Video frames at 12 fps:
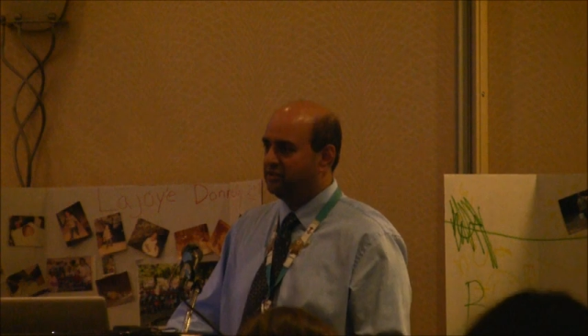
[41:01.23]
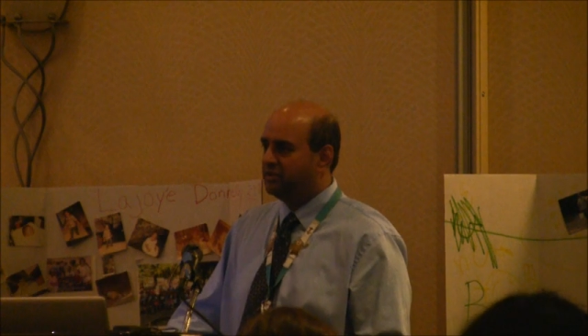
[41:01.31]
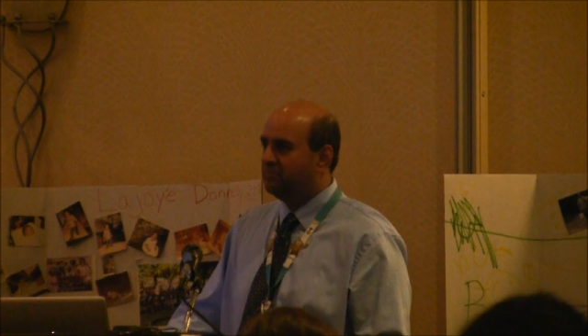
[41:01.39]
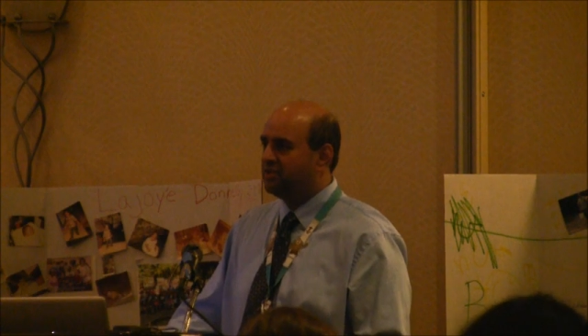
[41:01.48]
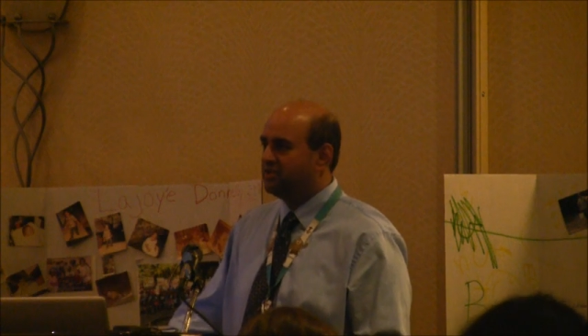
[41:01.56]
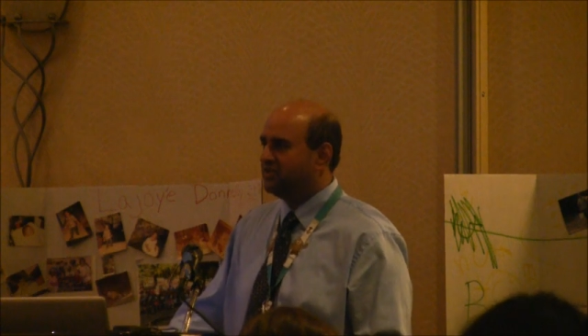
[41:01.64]
do
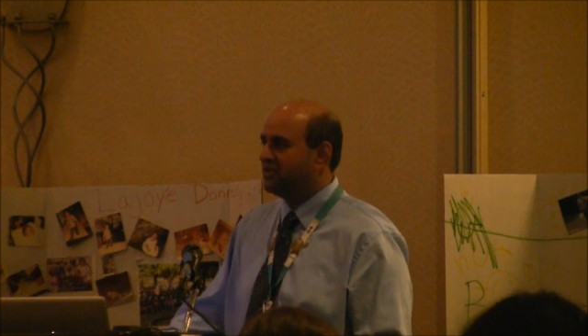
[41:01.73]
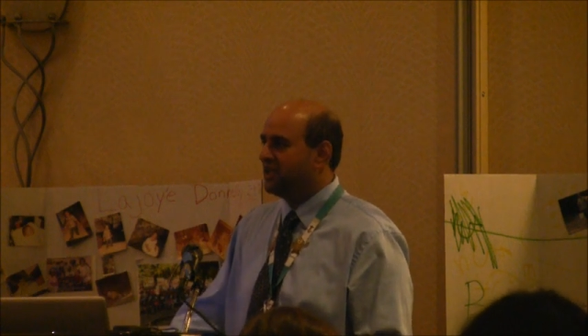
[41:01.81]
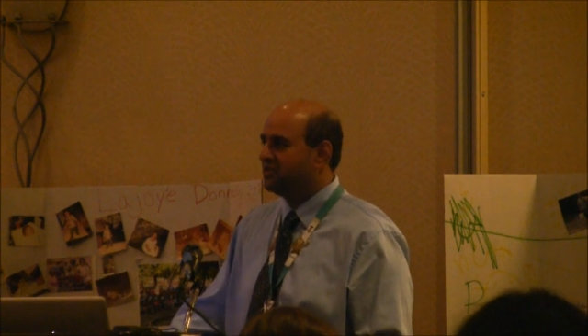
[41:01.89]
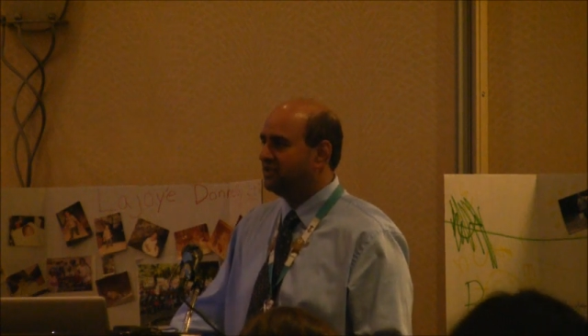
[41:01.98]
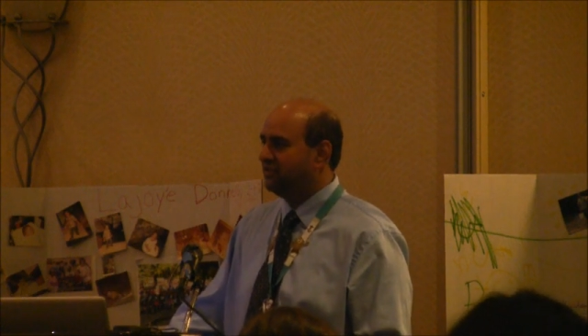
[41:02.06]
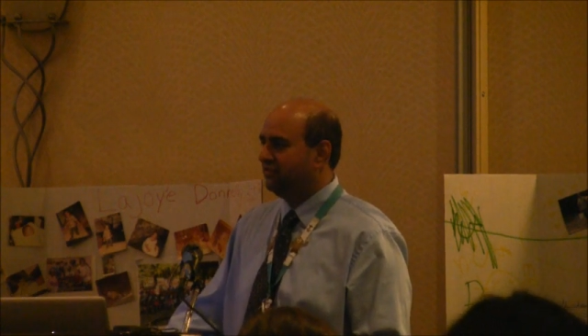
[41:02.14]
it because it's
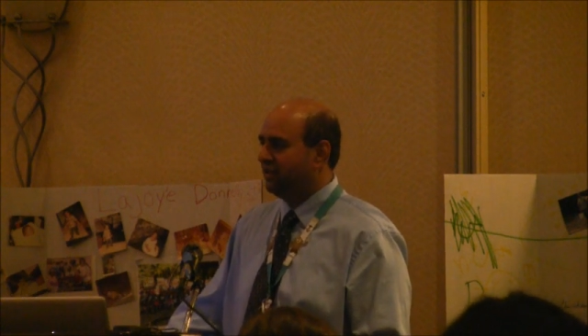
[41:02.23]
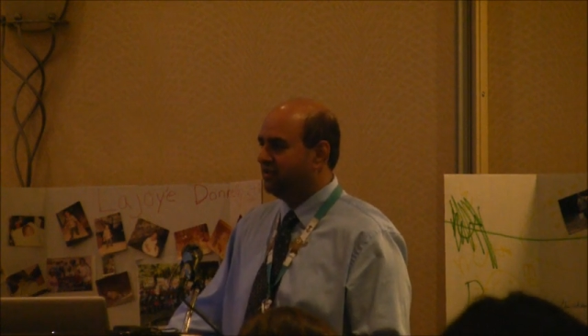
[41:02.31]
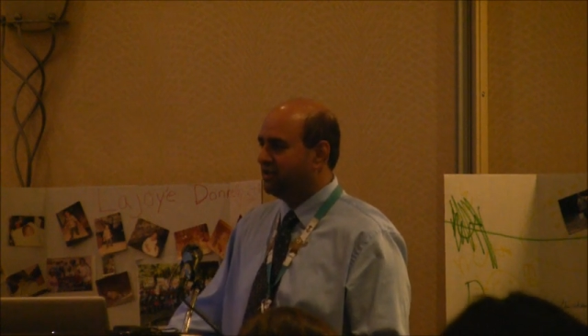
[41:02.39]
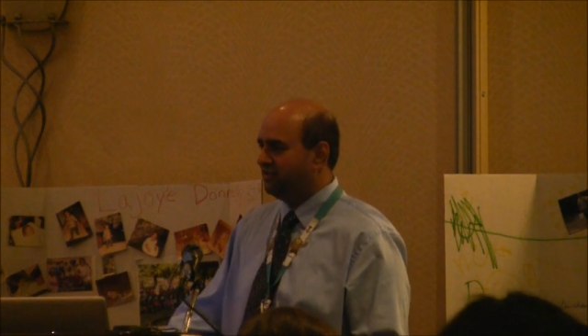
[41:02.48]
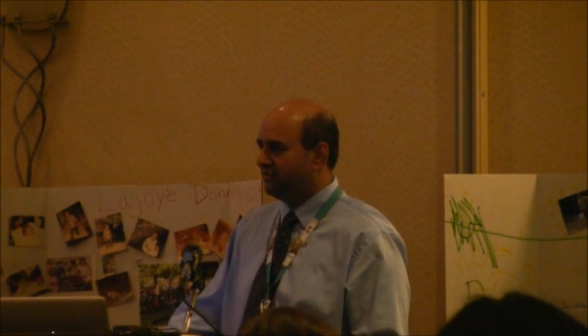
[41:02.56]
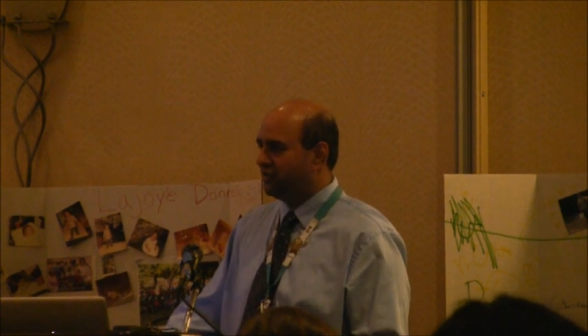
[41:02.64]
actually a
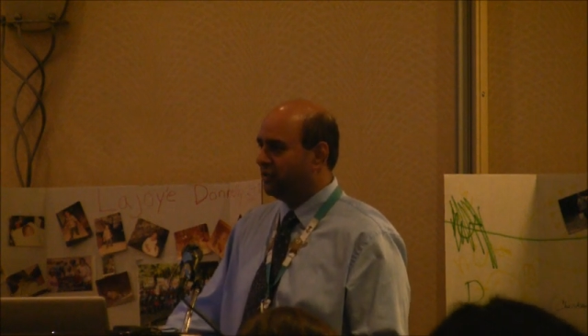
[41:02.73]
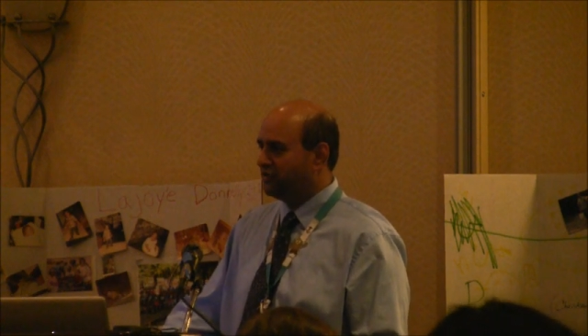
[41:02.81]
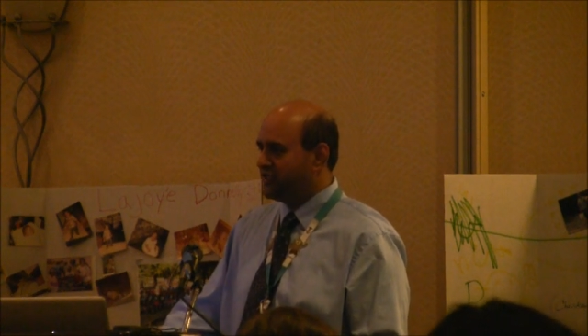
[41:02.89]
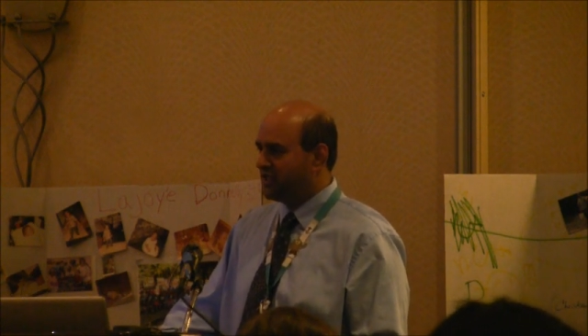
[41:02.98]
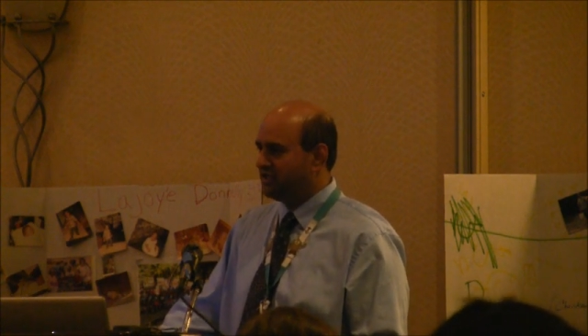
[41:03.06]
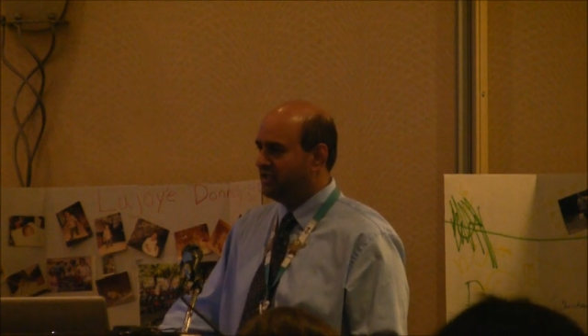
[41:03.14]
very
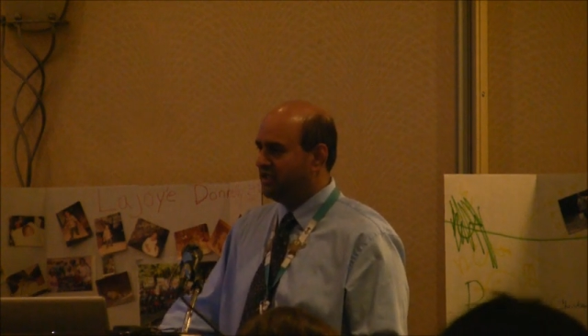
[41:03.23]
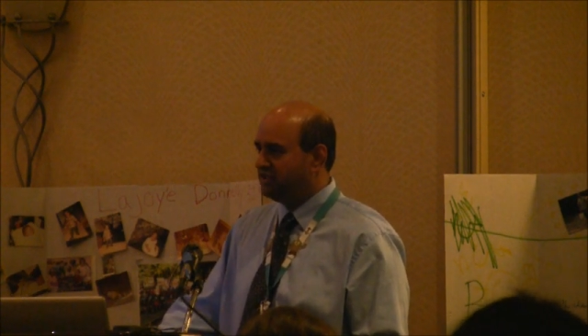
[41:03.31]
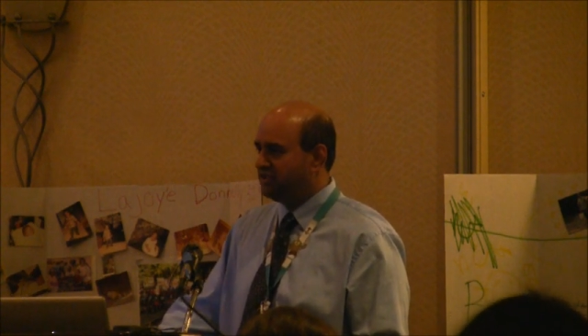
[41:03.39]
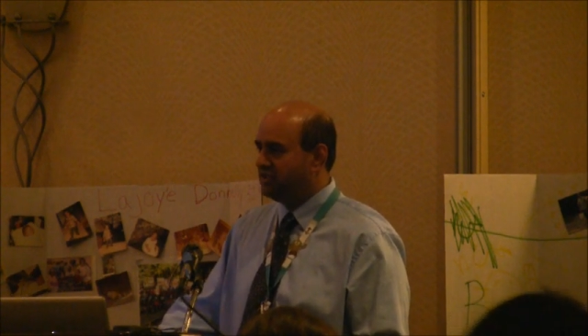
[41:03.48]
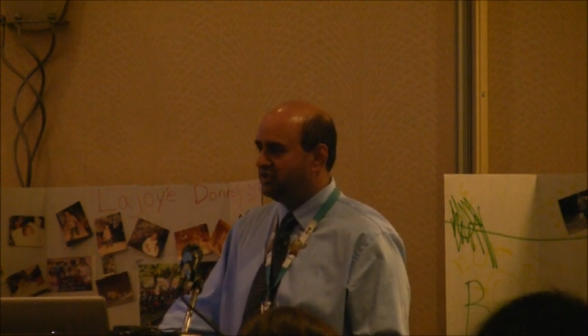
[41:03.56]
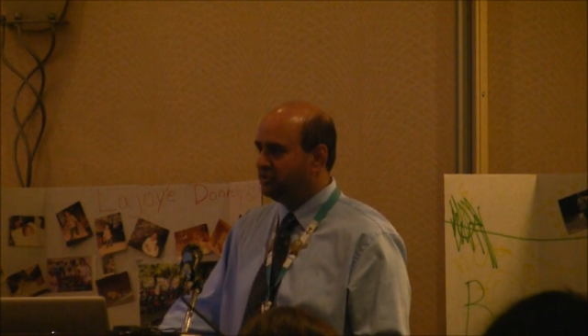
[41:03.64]
difficult technique
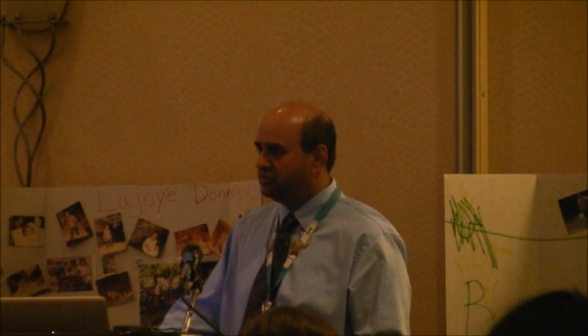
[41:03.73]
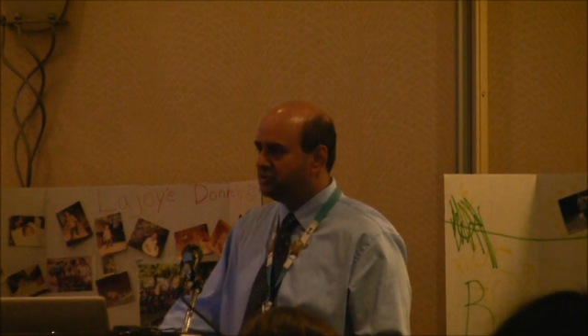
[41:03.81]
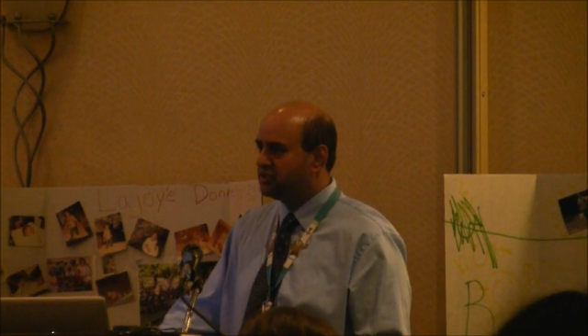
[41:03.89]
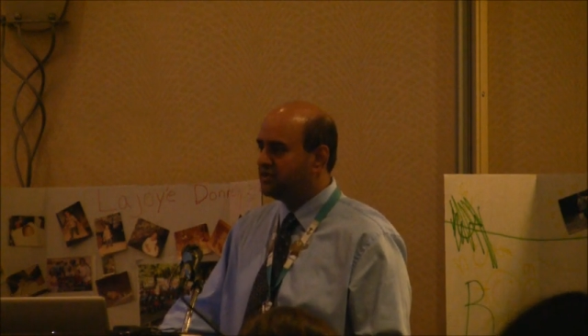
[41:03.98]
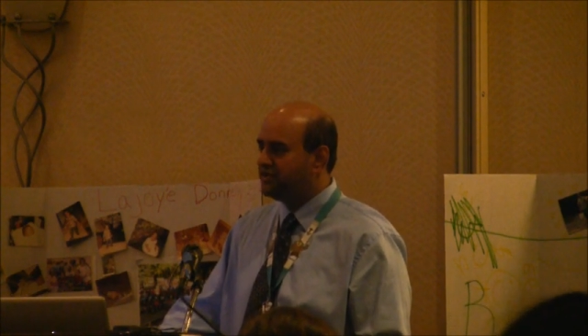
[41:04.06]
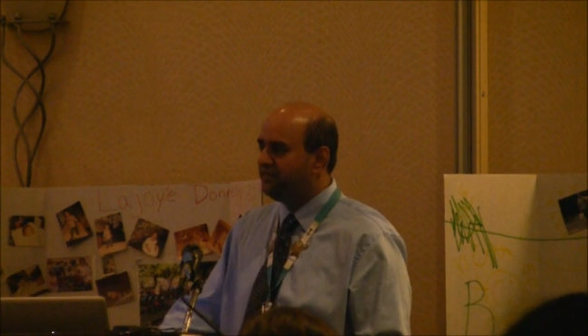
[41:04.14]
to
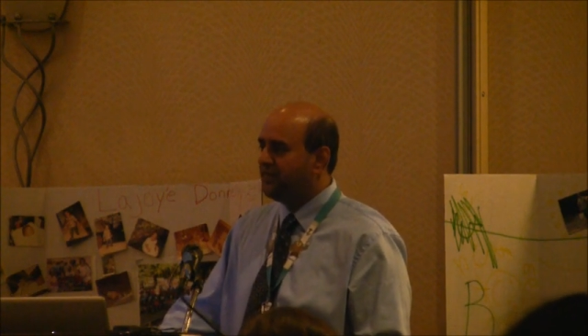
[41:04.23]
use.